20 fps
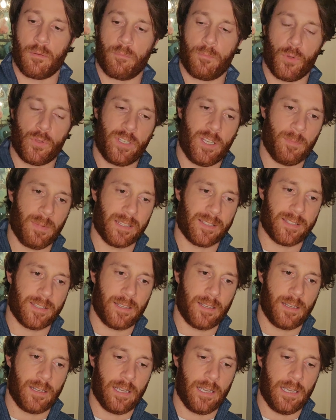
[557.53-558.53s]
Petit
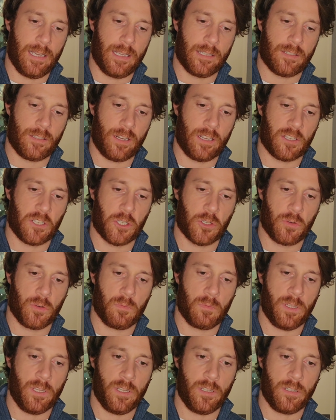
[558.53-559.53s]
Matin is an
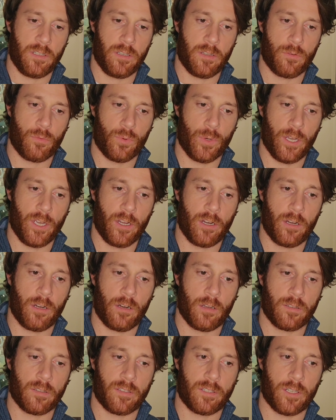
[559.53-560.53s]
extremely easy to
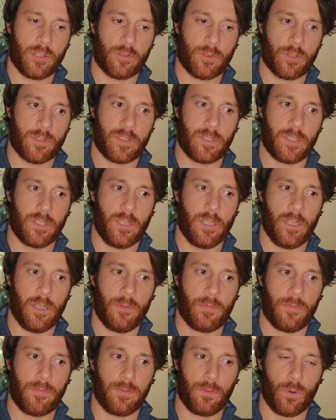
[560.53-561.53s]
wear citrusy
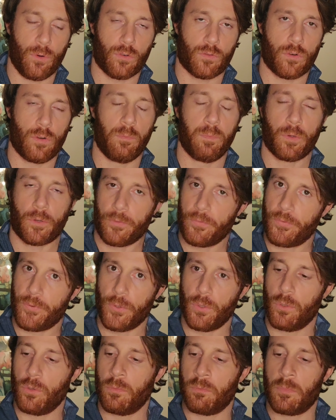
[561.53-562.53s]
floral
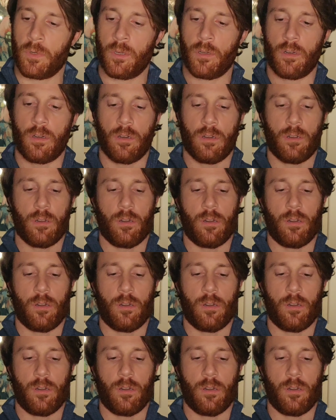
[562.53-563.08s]
perfume